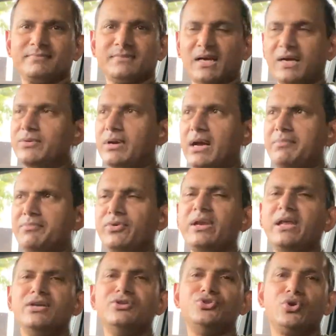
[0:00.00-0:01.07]
I'm
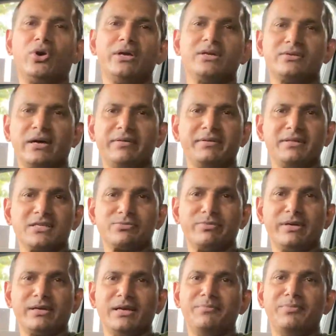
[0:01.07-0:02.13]
really enjoying driving this
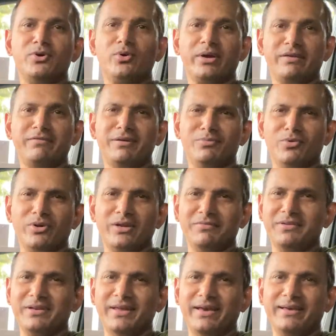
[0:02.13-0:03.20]
vehicle in pure EV mode
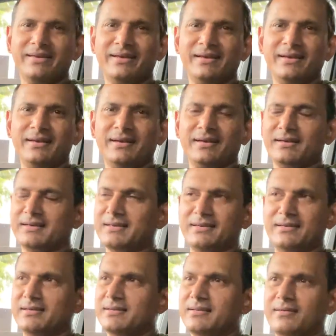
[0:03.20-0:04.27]
every day,
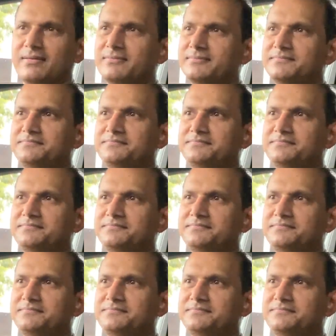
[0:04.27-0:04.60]
and